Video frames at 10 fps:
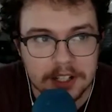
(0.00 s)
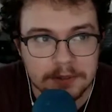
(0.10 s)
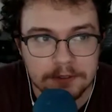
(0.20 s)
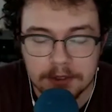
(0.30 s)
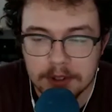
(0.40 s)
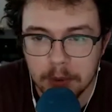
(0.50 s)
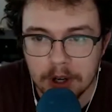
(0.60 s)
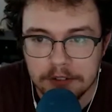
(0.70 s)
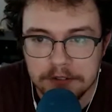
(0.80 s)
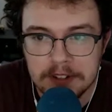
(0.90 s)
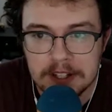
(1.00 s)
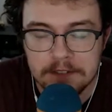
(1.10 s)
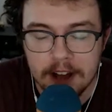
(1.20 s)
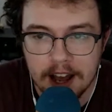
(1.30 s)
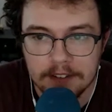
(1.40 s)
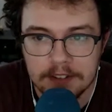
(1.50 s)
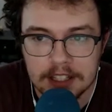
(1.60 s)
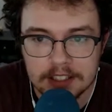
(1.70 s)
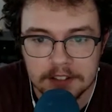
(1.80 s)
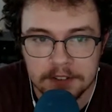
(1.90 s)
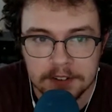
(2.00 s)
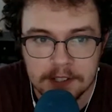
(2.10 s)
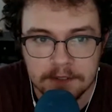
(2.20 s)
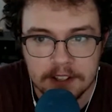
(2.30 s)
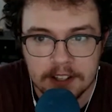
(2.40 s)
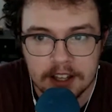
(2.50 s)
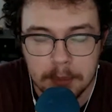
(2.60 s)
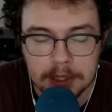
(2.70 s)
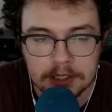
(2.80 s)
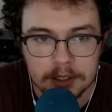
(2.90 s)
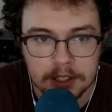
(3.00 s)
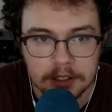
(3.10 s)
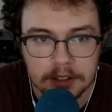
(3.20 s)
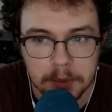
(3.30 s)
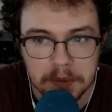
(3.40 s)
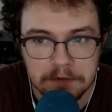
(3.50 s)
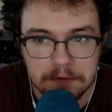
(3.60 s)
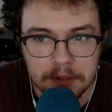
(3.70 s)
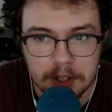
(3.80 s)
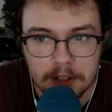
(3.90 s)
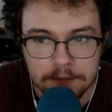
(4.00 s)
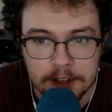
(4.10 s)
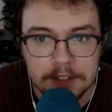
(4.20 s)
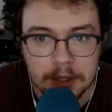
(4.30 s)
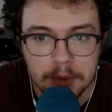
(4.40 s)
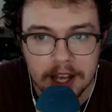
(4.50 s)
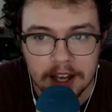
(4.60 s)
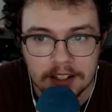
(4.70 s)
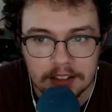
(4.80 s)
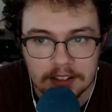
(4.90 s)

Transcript: We're on 55. This is the 55th episode, and when 50 we had